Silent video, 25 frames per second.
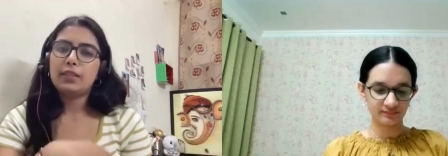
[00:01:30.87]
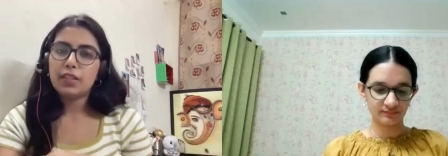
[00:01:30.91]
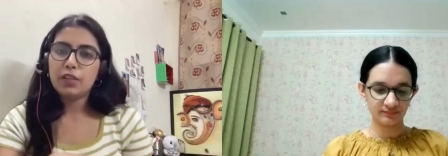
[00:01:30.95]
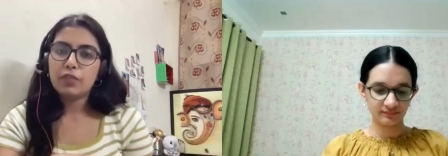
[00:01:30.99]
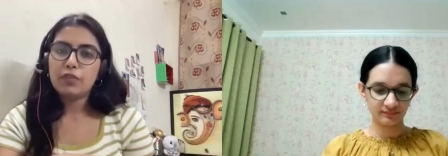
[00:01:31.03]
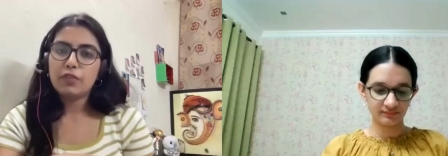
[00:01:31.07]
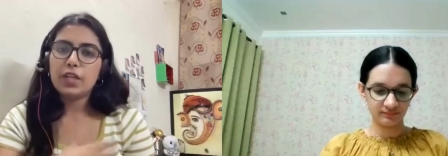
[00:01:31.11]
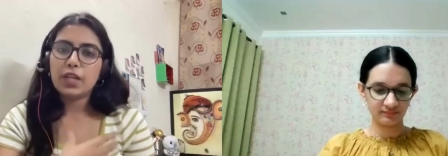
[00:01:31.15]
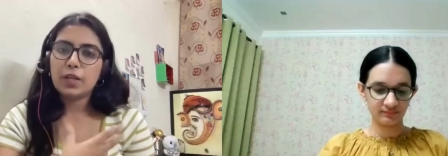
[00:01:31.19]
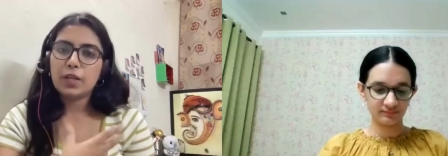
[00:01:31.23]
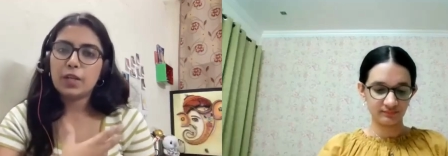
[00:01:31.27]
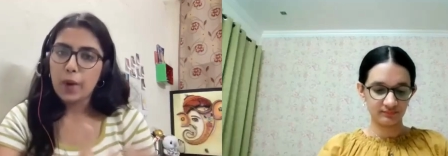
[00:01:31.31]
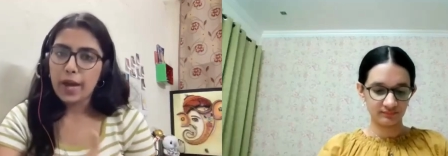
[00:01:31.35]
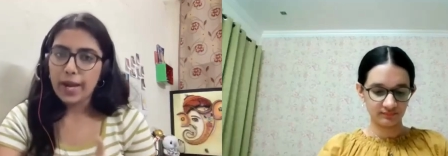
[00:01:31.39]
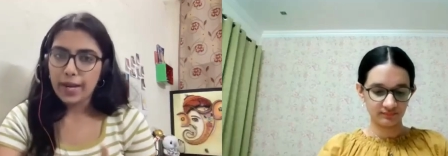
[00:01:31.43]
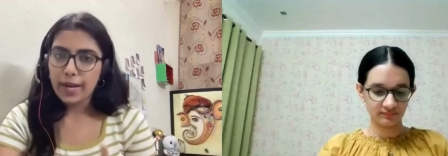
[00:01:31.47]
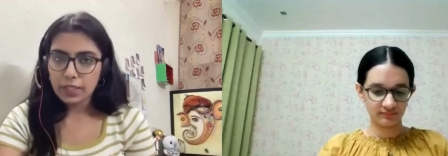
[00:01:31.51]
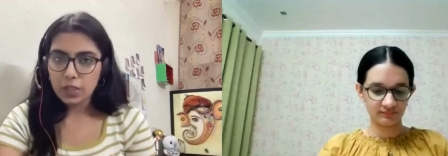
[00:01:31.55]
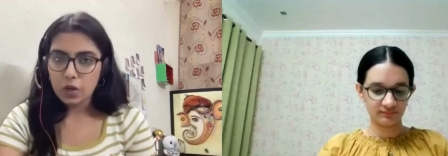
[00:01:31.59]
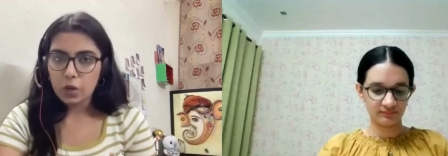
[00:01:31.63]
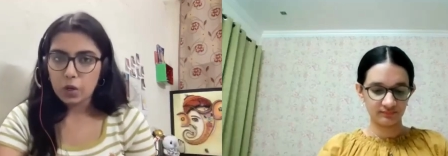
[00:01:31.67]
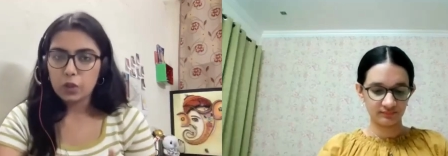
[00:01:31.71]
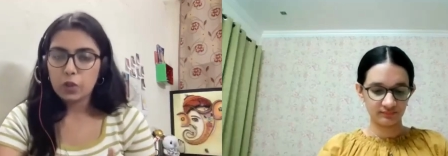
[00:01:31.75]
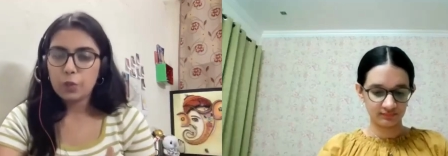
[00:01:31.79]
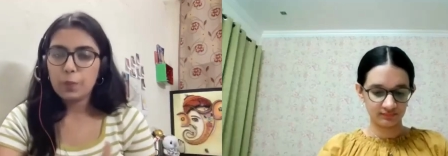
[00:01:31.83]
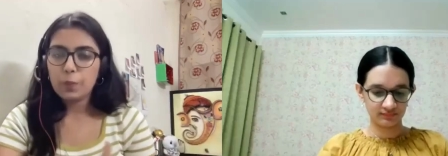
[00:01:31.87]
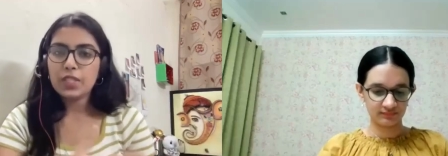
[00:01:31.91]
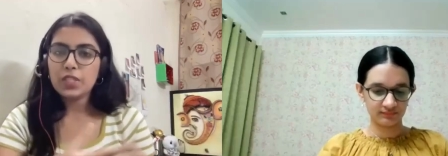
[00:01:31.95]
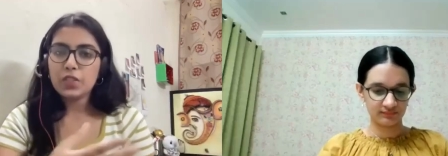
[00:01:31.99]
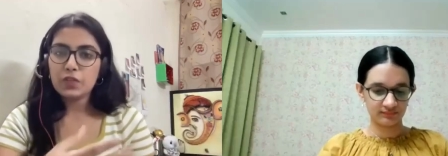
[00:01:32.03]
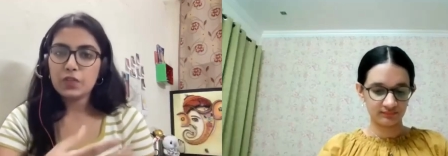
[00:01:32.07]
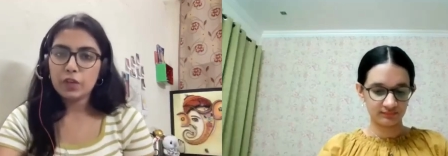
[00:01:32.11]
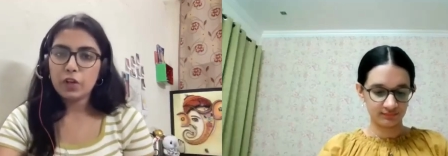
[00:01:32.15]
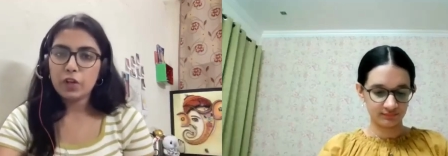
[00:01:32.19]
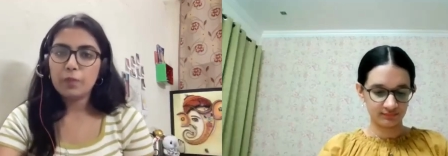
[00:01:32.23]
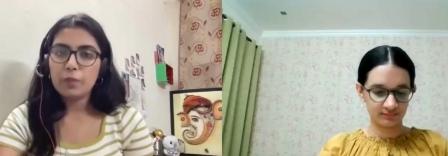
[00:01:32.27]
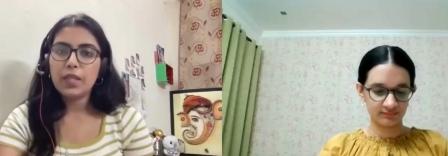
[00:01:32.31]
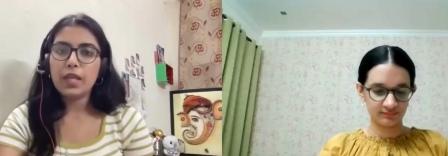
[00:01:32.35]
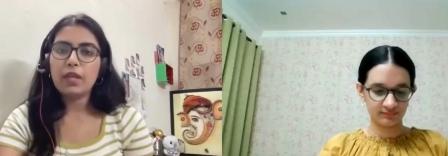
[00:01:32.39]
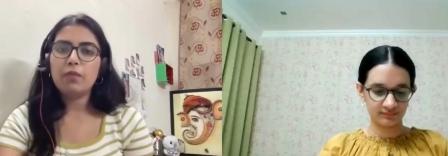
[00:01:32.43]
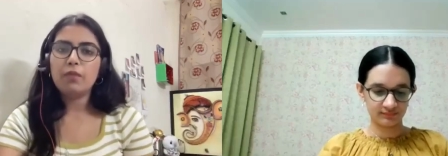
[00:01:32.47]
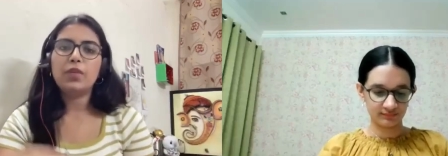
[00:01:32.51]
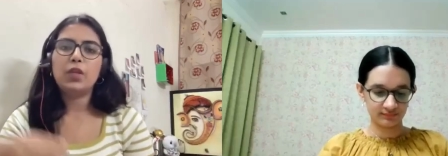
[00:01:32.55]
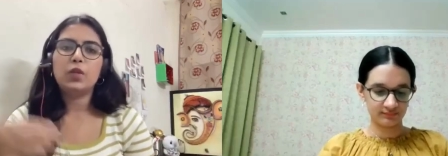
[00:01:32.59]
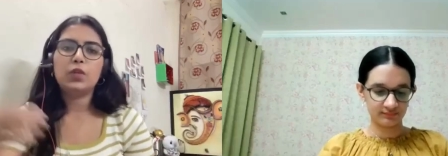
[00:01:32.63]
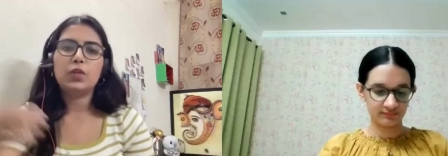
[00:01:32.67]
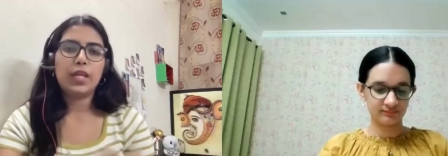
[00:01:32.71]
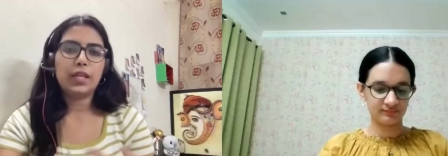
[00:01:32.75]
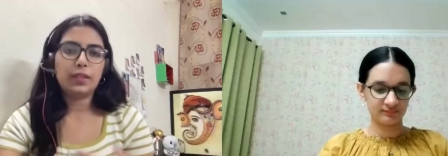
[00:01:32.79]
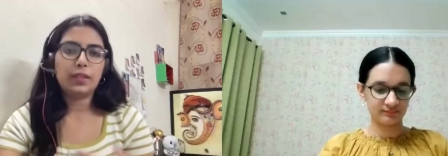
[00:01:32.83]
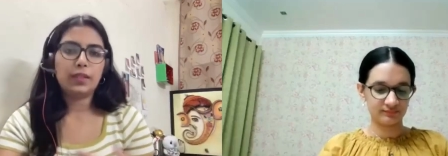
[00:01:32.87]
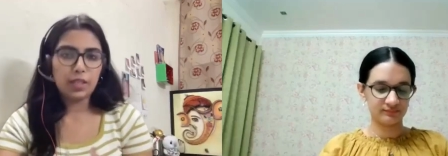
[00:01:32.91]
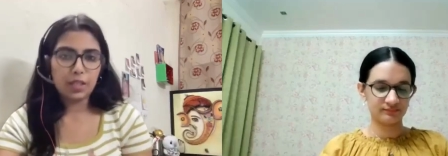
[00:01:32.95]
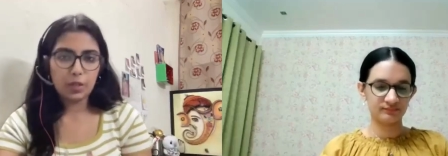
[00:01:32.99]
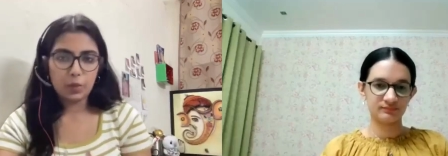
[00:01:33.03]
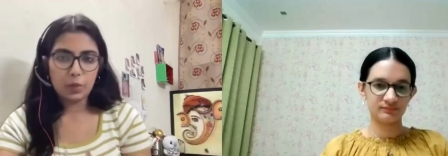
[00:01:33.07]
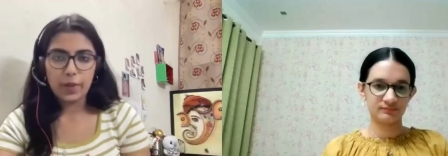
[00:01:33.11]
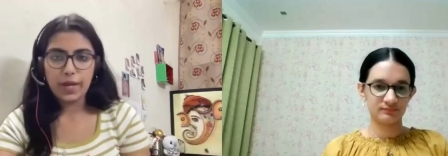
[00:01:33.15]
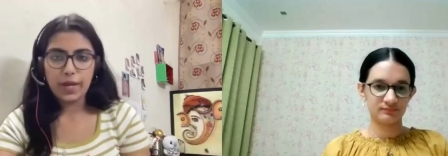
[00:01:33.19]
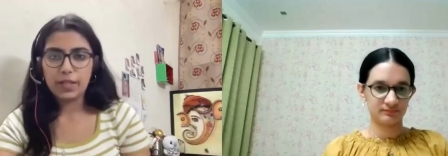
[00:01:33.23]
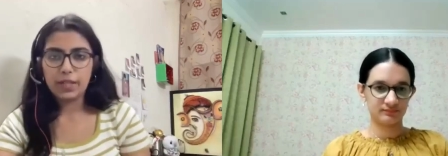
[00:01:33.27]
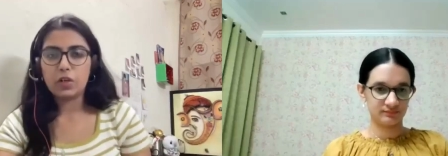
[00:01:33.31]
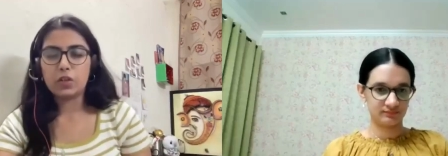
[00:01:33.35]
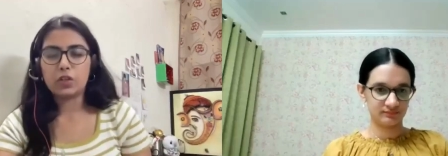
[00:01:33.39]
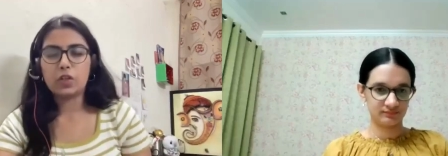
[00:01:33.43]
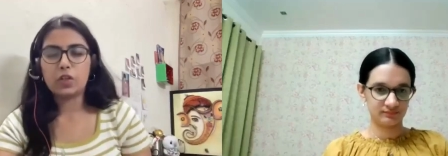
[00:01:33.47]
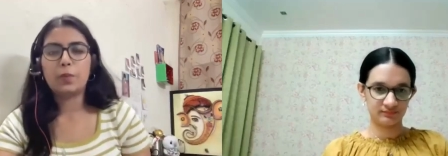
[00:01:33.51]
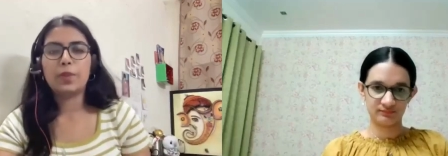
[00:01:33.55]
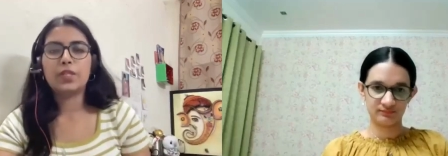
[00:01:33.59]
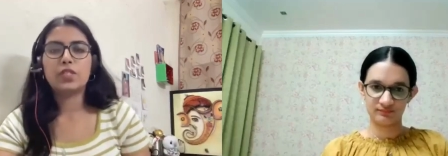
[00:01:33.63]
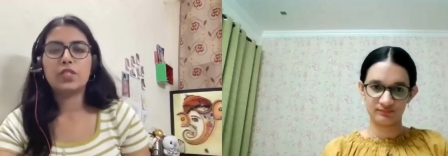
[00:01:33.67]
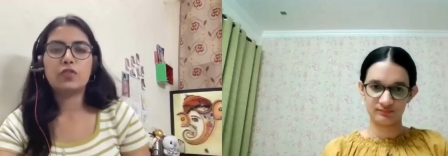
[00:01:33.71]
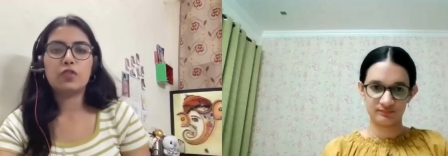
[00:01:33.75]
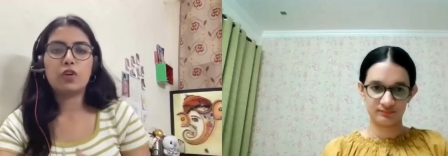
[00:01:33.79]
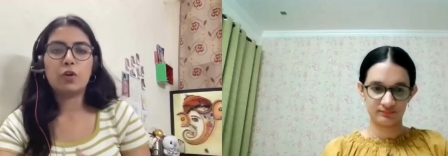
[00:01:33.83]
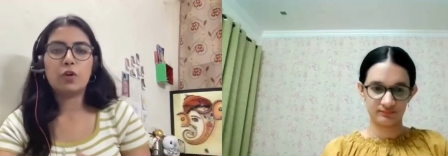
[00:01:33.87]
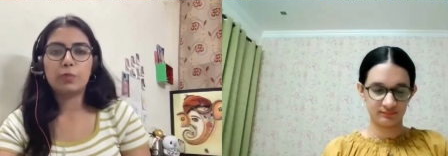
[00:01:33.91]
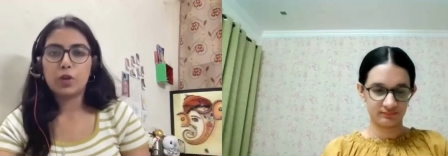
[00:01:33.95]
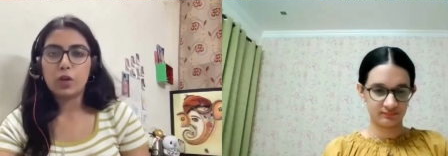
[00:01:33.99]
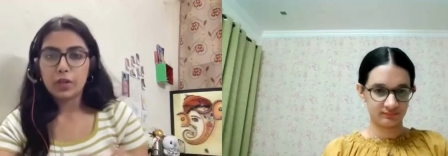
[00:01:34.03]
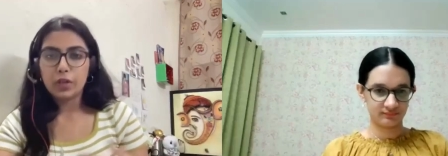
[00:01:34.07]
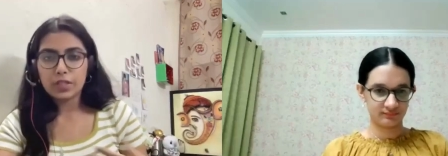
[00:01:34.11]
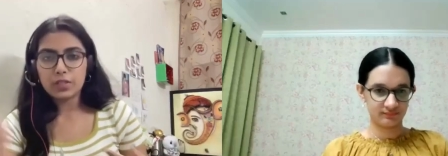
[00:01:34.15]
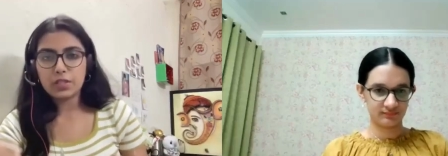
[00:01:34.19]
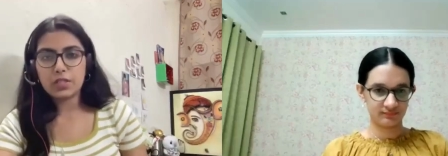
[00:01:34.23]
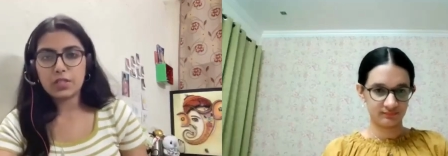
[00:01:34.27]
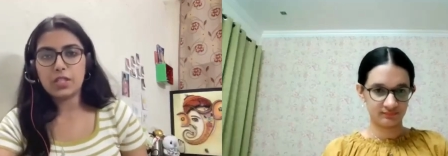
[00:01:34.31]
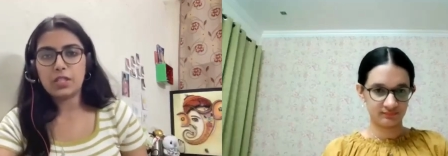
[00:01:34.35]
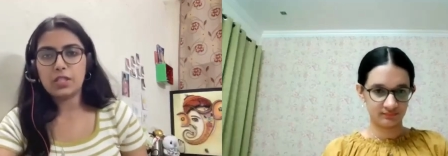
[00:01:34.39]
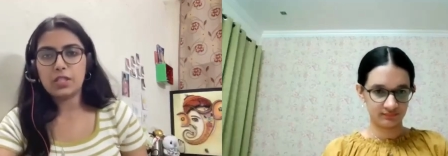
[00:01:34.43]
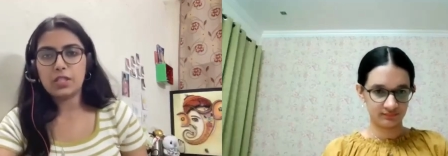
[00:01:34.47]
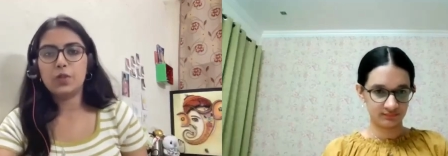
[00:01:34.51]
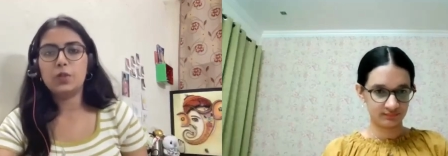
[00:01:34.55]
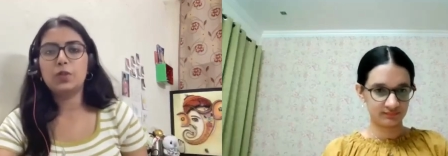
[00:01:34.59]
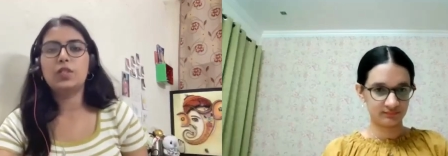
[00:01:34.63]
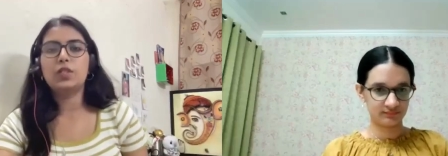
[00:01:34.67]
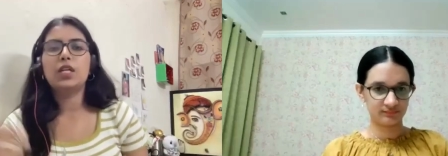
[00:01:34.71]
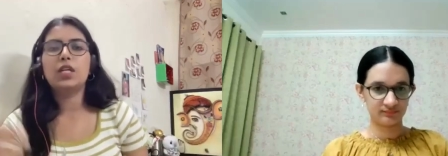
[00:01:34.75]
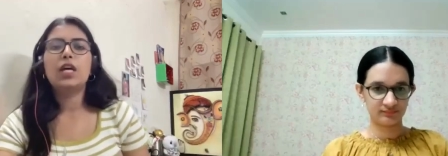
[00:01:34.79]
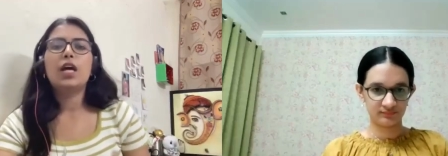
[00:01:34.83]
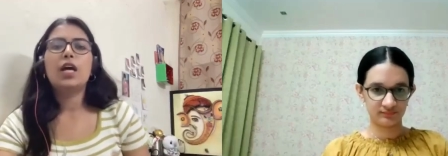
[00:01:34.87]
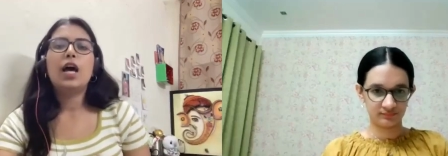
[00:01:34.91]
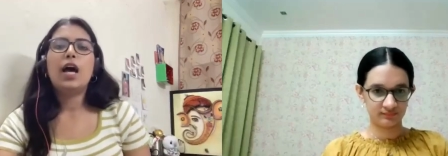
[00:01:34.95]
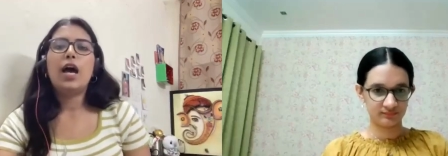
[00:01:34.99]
Speaker 1: the required documents from them you take the required documents from your institute